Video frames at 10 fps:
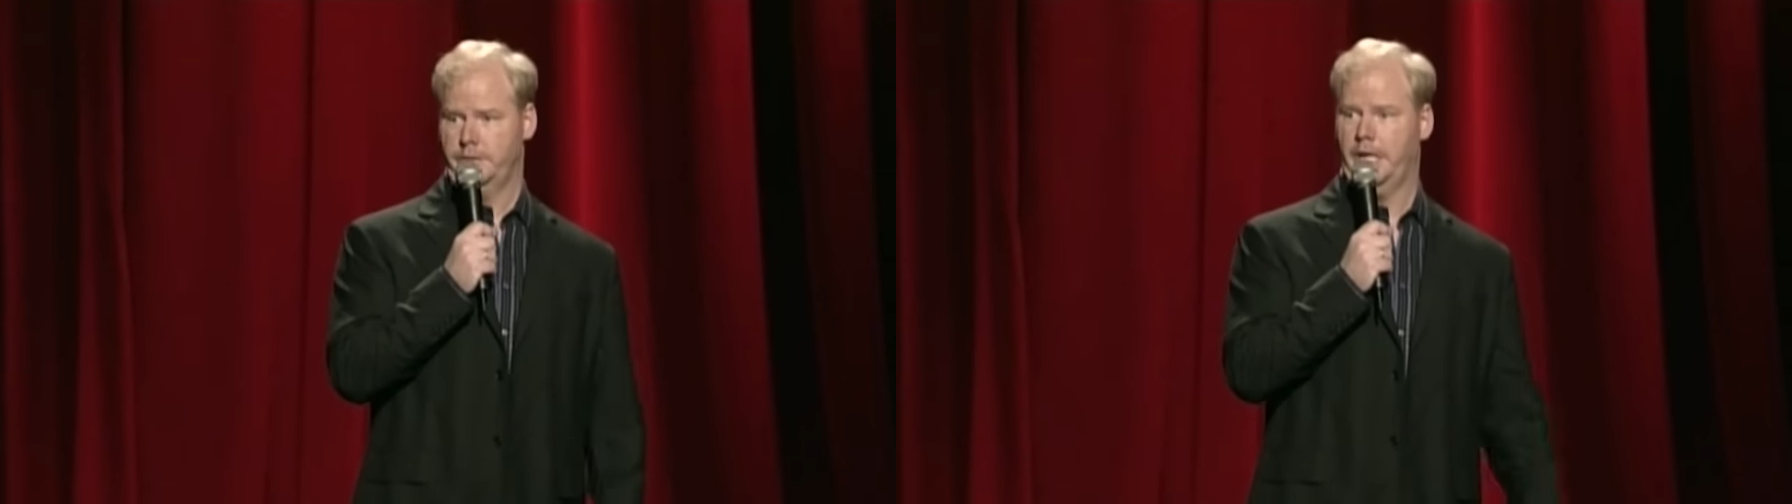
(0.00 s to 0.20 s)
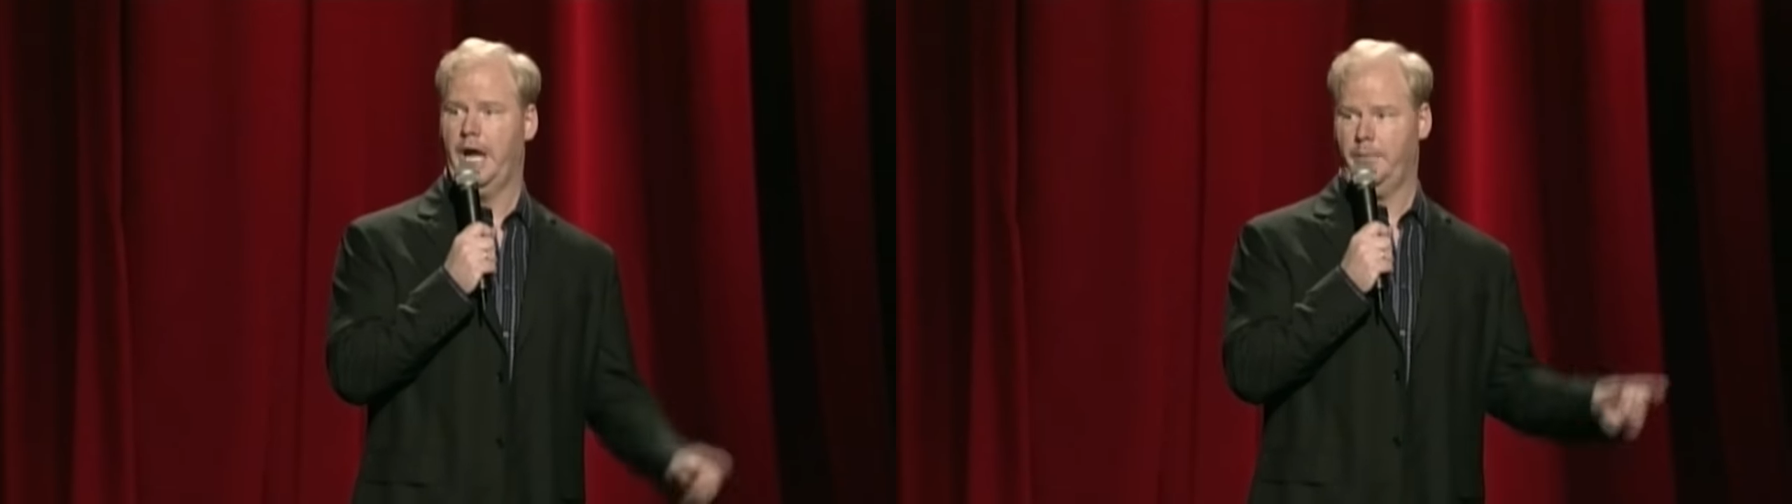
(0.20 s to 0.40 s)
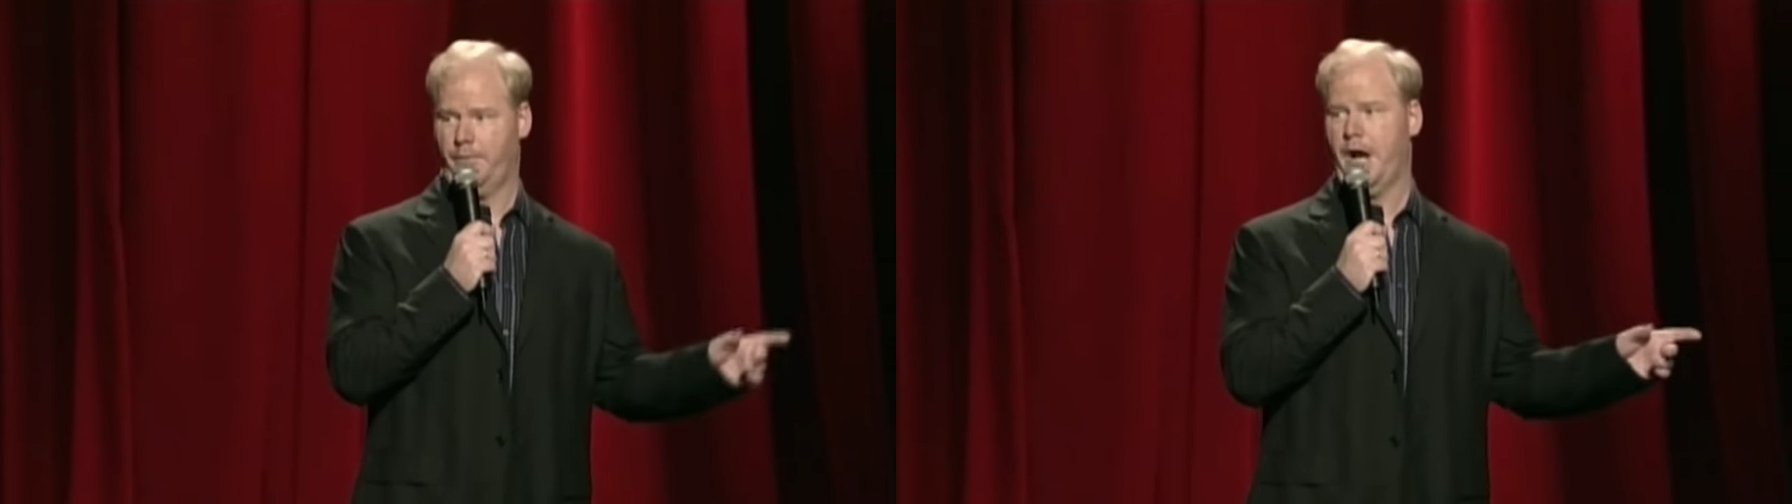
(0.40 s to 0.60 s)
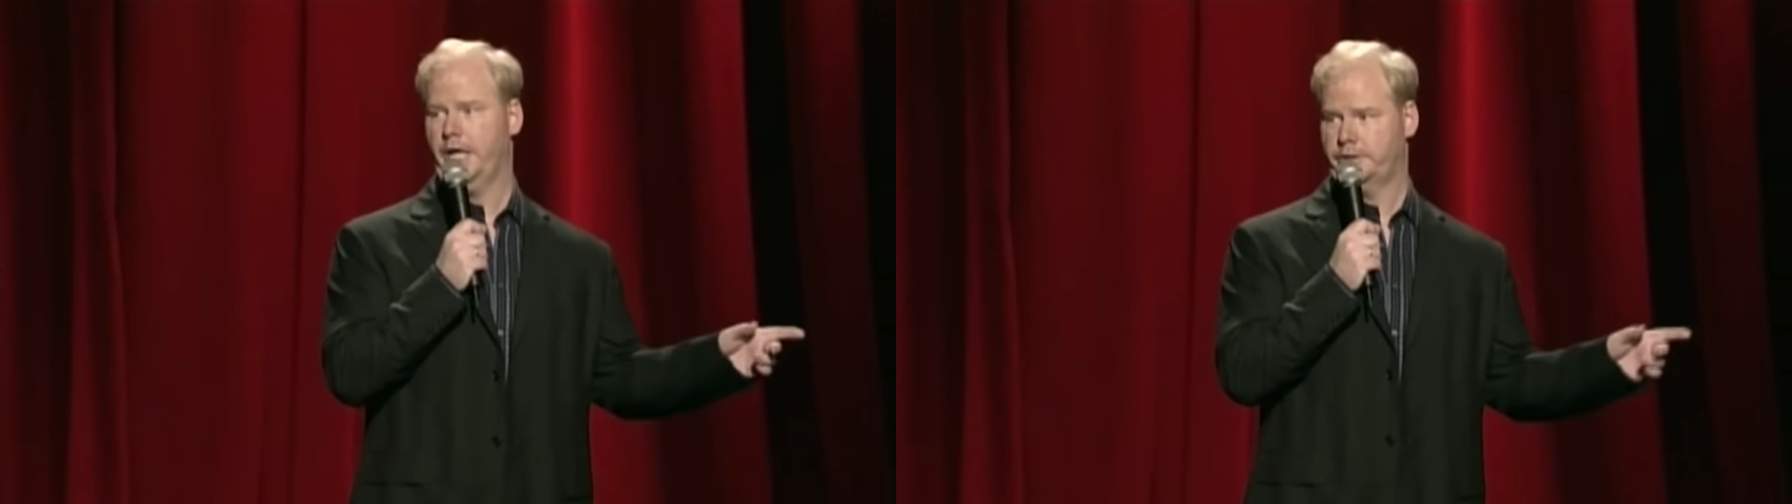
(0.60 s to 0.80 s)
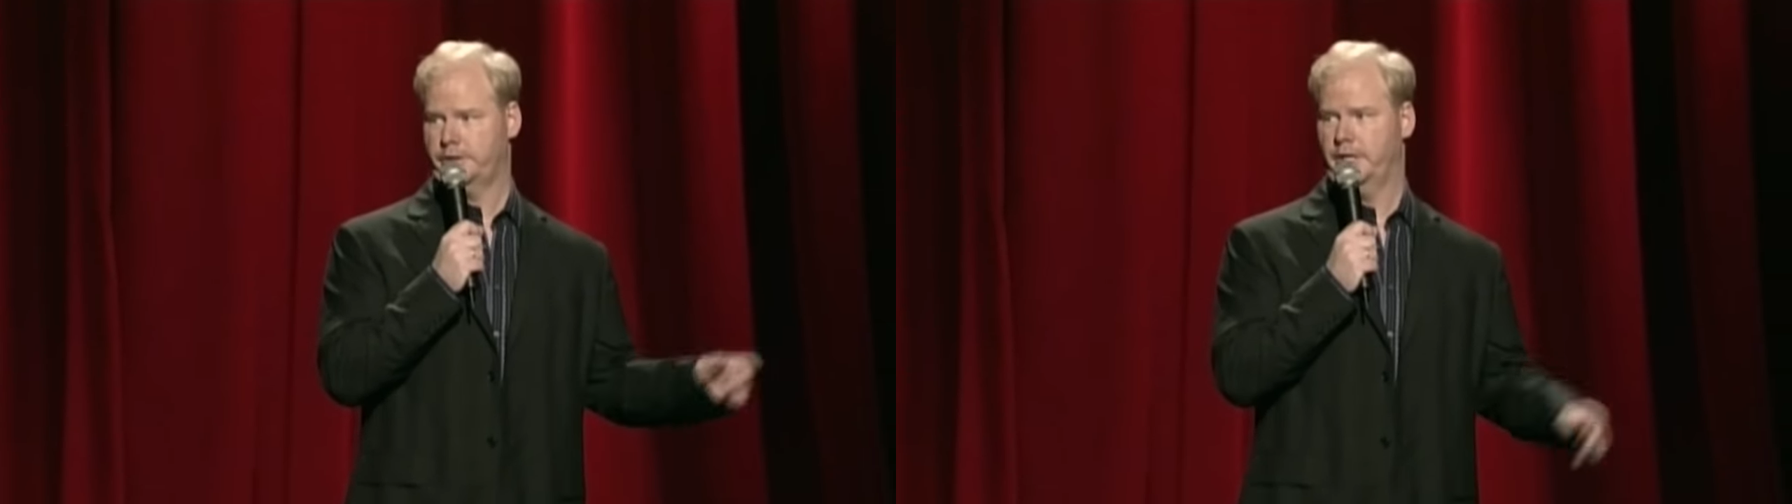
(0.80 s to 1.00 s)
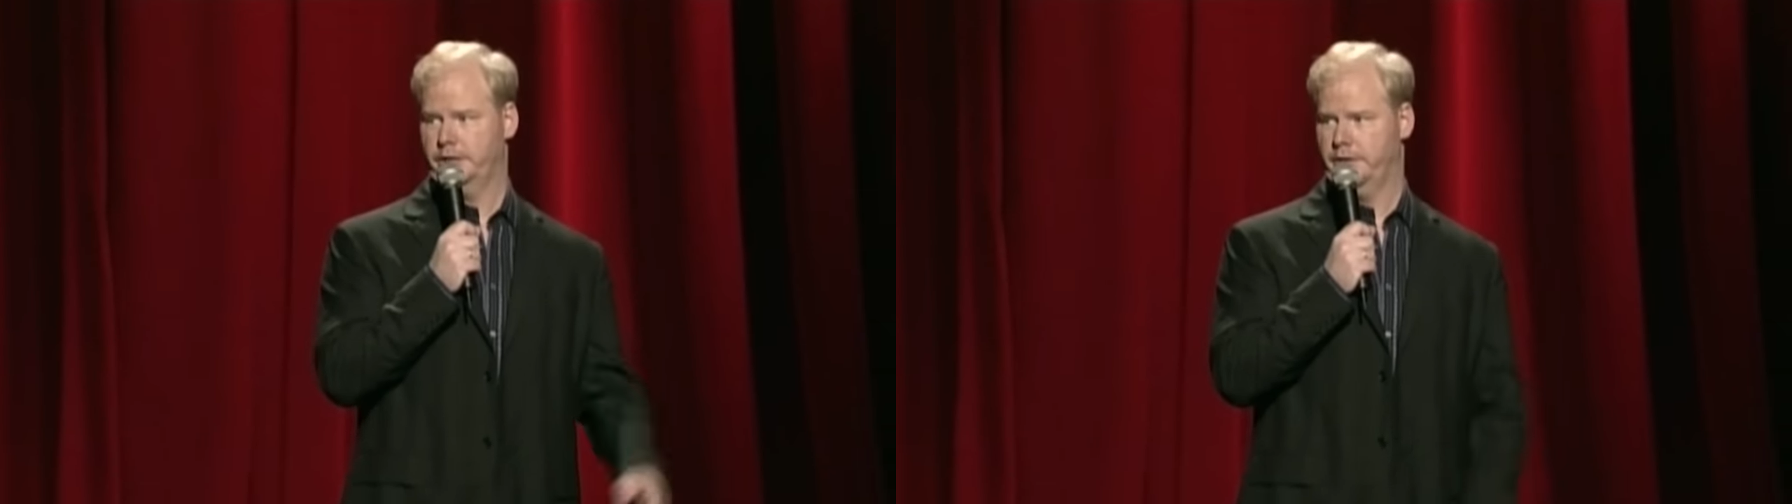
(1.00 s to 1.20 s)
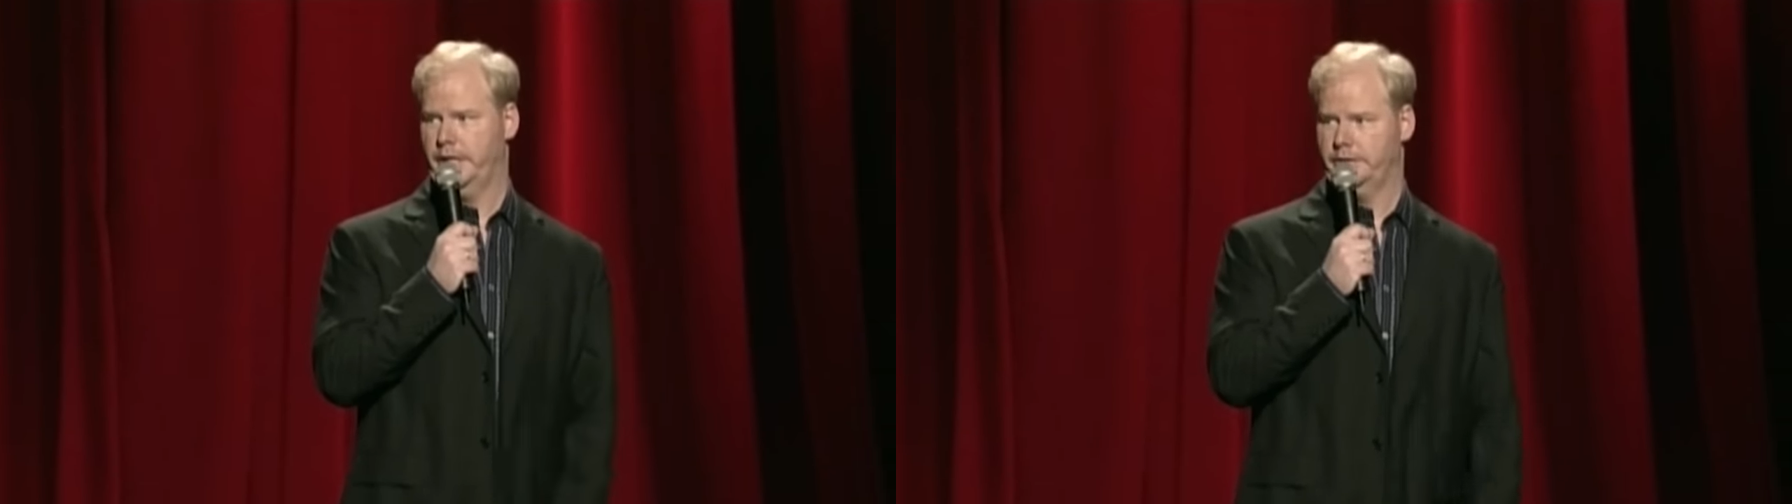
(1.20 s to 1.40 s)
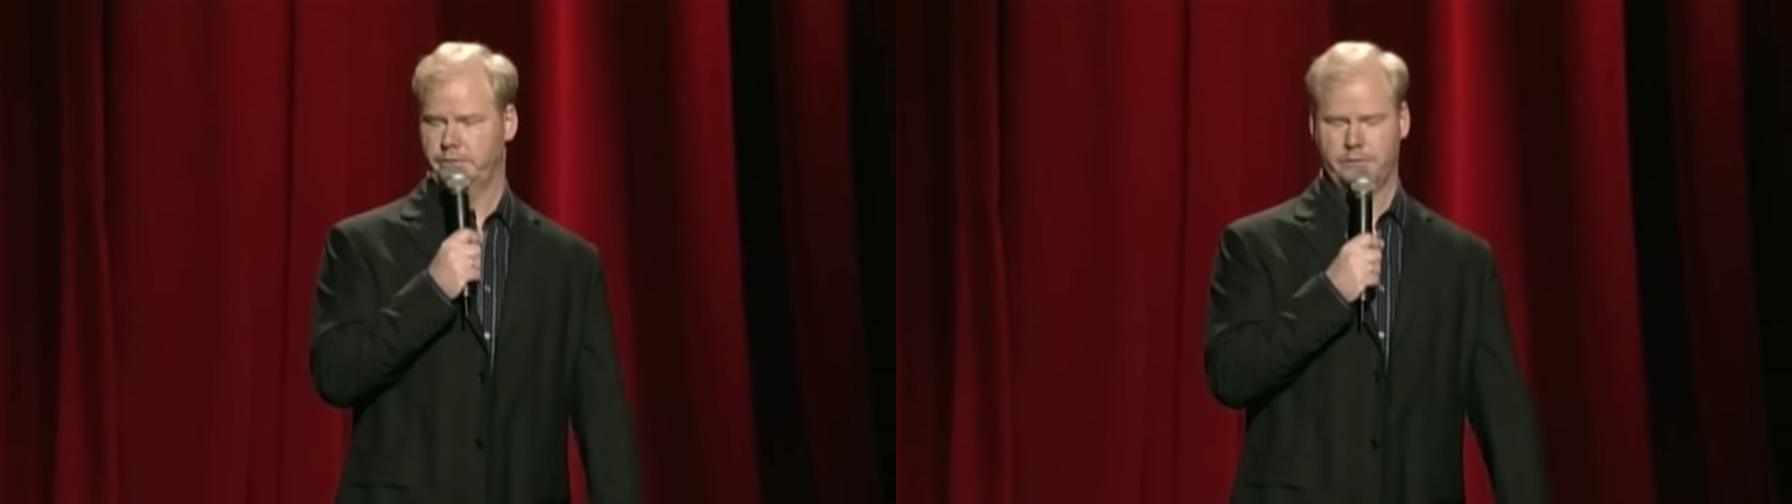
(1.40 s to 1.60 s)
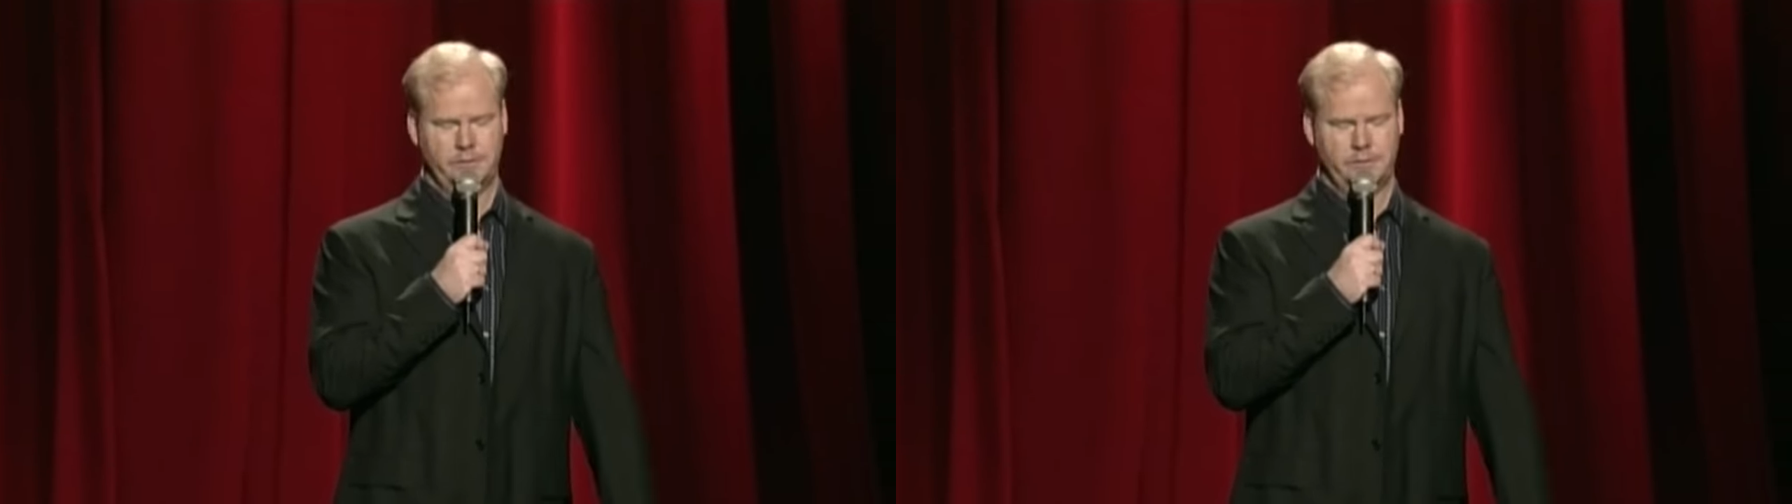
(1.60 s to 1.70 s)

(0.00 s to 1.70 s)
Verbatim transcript: It ain't brain surgery.